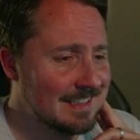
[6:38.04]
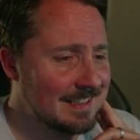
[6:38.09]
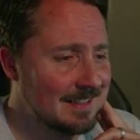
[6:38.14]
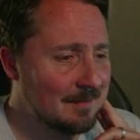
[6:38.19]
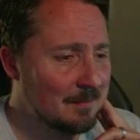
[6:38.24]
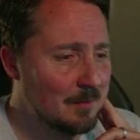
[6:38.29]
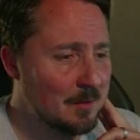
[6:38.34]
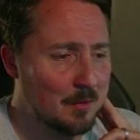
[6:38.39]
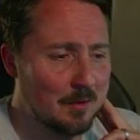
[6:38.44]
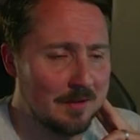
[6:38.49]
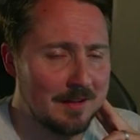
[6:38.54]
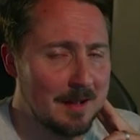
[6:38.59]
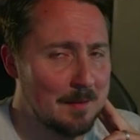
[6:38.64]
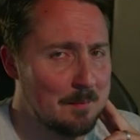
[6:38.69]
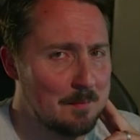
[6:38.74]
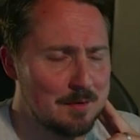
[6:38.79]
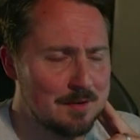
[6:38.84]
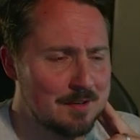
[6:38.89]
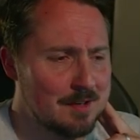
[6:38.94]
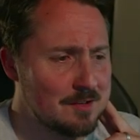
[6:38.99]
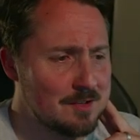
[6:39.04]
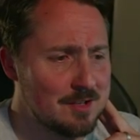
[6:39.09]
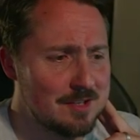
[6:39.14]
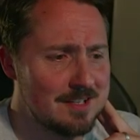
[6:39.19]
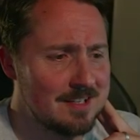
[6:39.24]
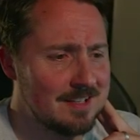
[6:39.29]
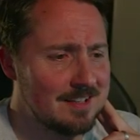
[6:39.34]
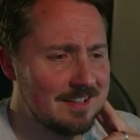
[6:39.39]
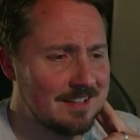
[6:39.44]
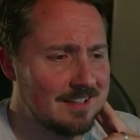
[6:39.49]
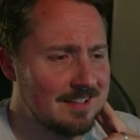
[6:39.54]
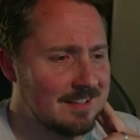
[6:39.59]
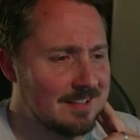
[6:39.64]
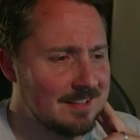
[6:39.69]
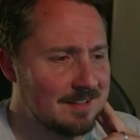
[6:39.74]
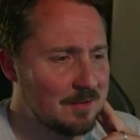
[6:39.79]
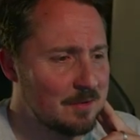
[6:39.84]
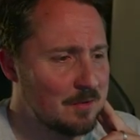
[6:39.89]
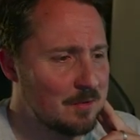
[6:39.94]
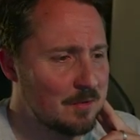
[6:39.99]
Not in that position.
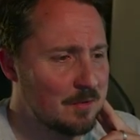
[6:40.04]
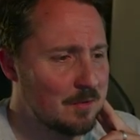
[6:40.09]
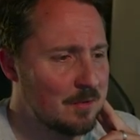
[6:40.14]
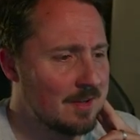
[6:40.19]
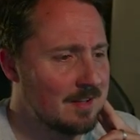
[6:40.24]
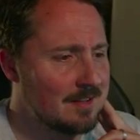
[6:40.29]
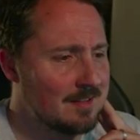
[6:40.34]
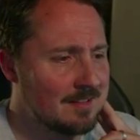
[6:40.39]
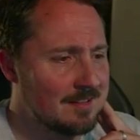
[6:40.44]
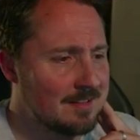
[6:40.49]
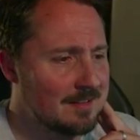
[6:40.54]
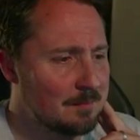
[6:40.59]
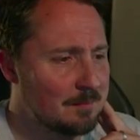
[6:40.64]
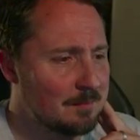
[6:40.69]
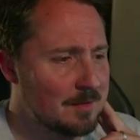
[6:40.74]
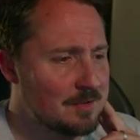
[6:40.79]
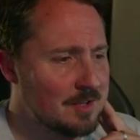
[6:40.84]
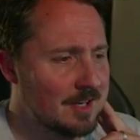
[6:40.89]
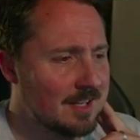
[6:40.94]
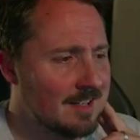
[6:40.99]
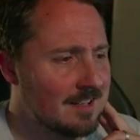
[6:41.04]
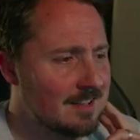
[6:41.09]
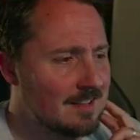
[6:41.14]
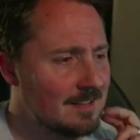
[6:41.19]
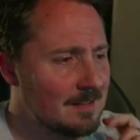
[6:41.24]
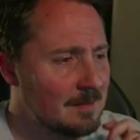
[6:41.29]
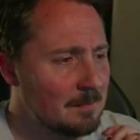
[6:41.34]
Don't know who is to be drinking it.